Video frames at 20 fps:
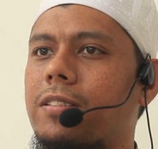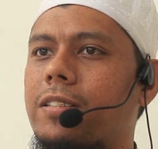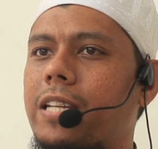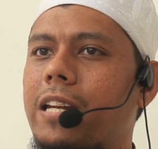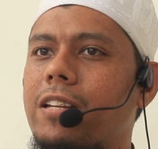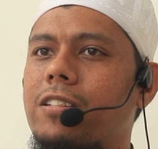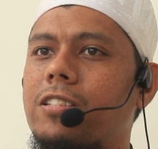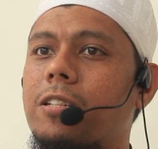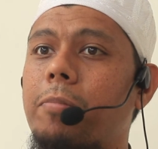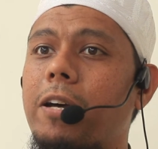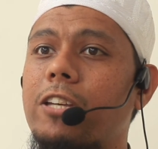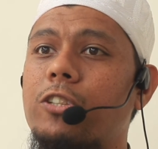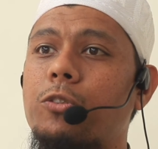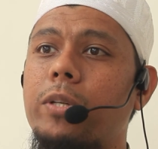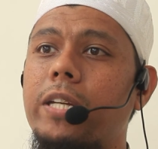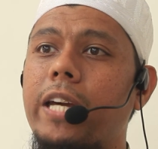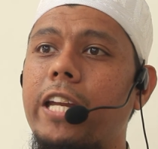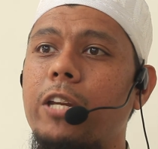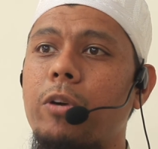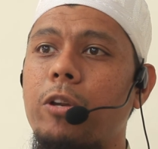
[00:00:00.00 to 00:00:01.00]
That is the best
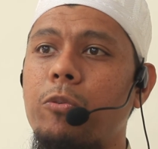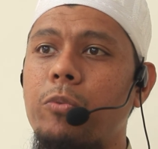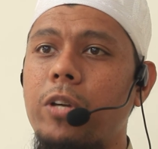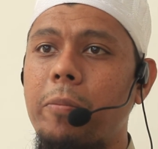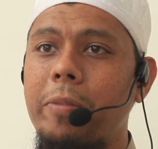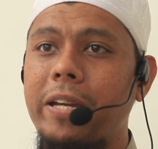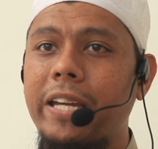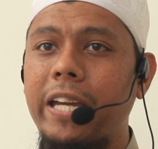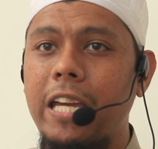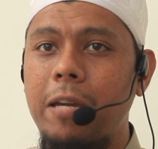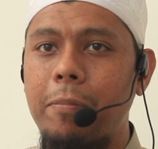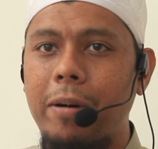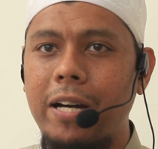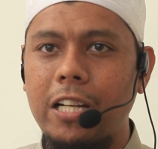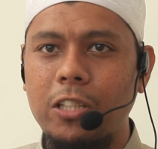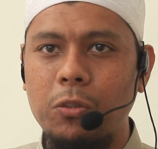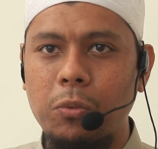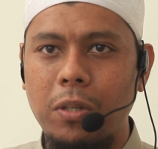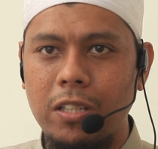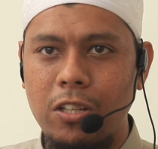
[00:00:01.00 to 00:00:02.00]
way when we are making
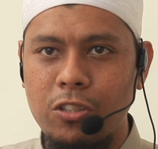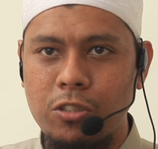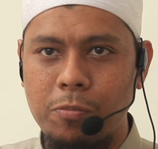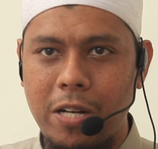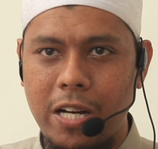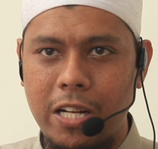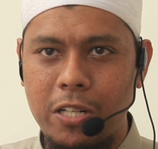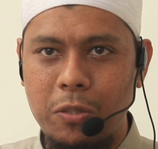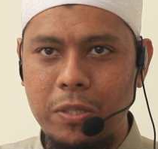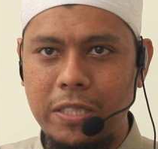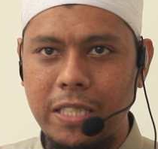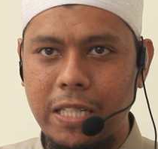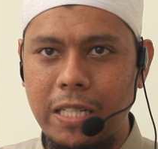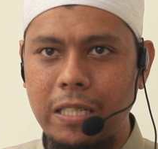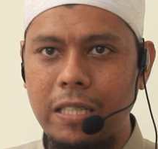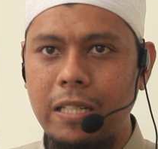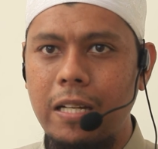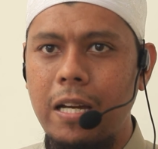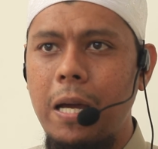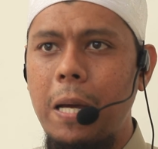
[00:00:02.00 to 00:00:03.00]
ibadah to Allah subhanahu wa
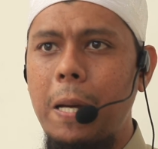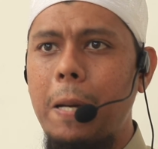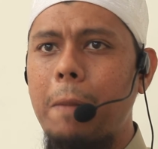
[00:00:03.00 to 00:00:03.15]
ta'ala.